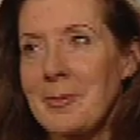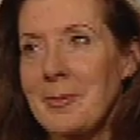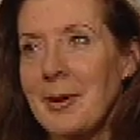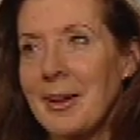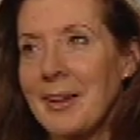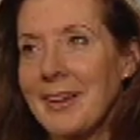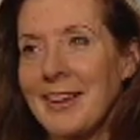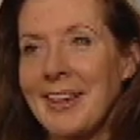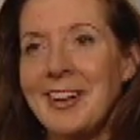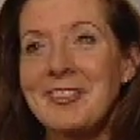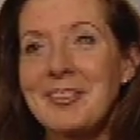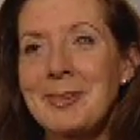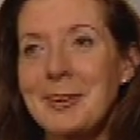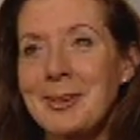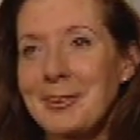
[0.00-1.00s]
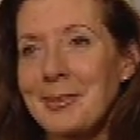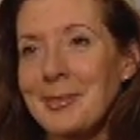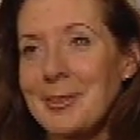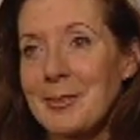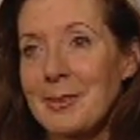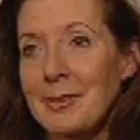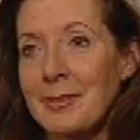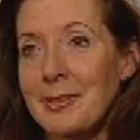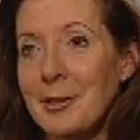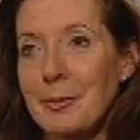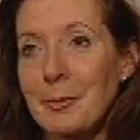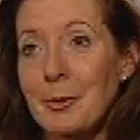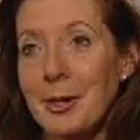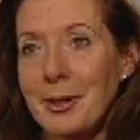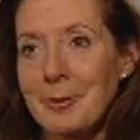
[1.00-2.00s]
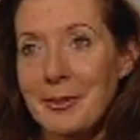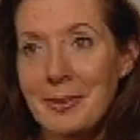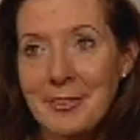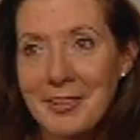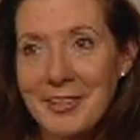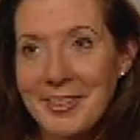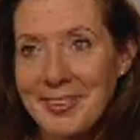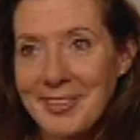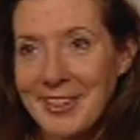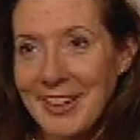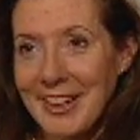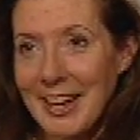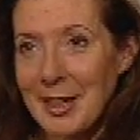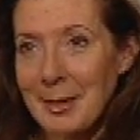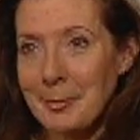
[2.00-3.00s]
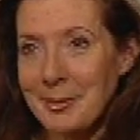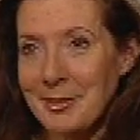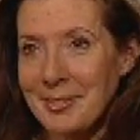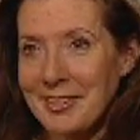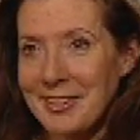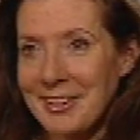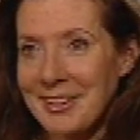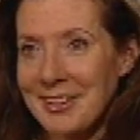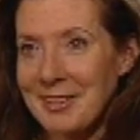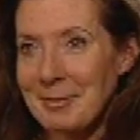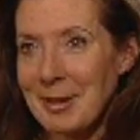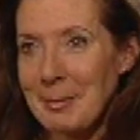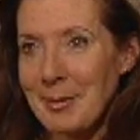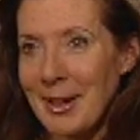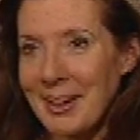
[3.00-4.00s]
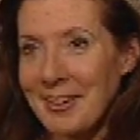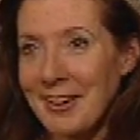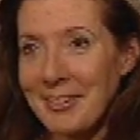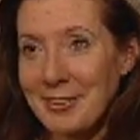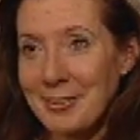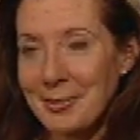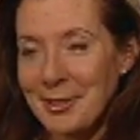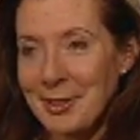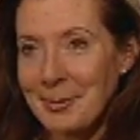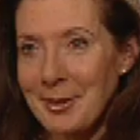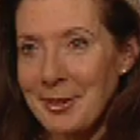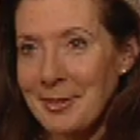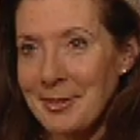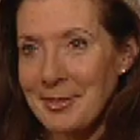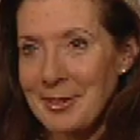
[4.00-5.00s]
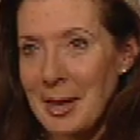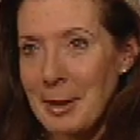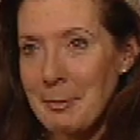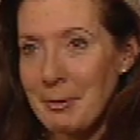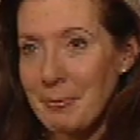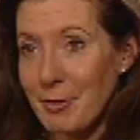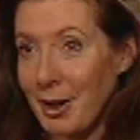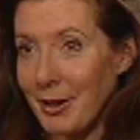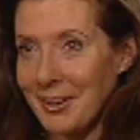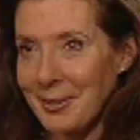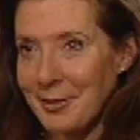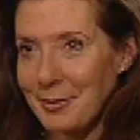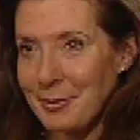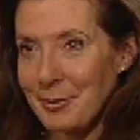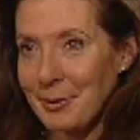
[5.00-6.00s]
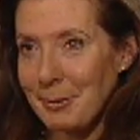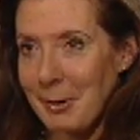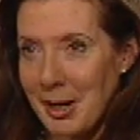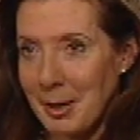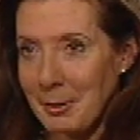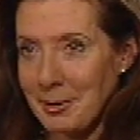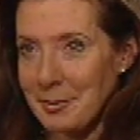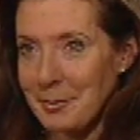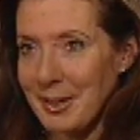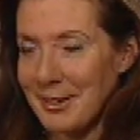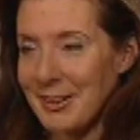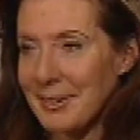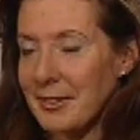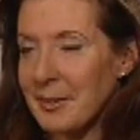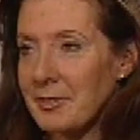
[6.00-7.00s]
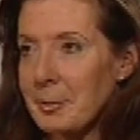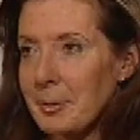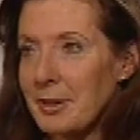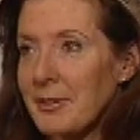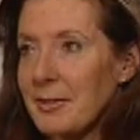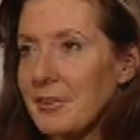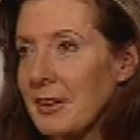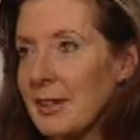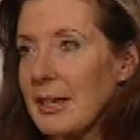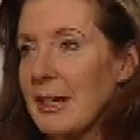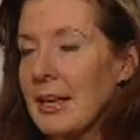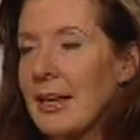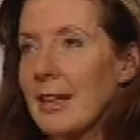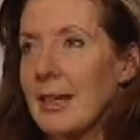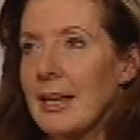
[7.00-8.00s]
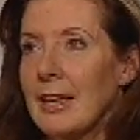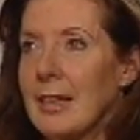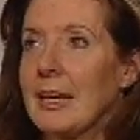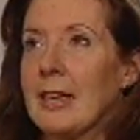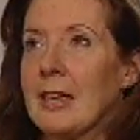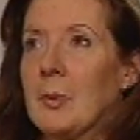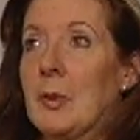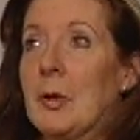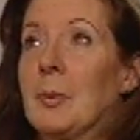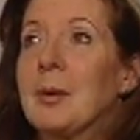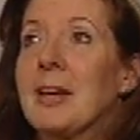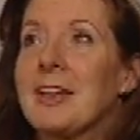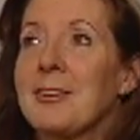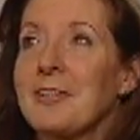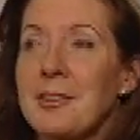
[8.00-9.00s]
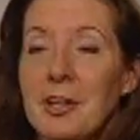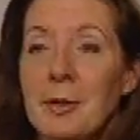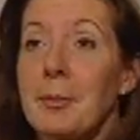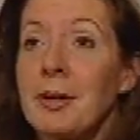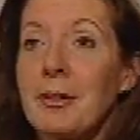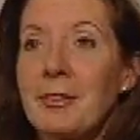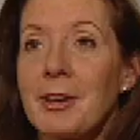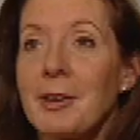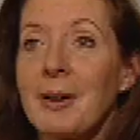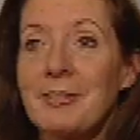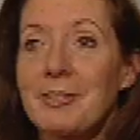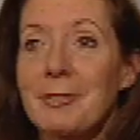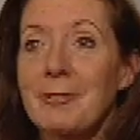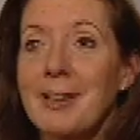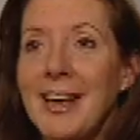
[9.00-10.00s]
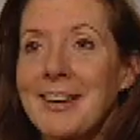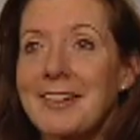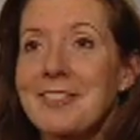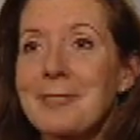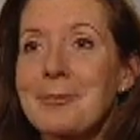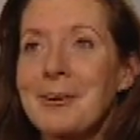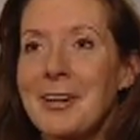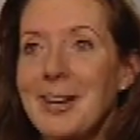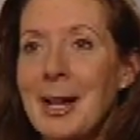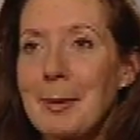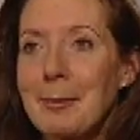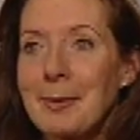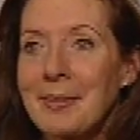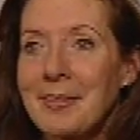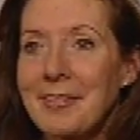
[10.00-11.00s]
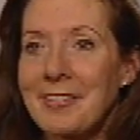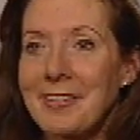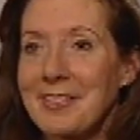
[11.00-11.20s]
Well, everyone always says don't work with children and animals, and I think my background in documentaries came in very useful when I was making this, because when you're making a documentary you have to react to what happens.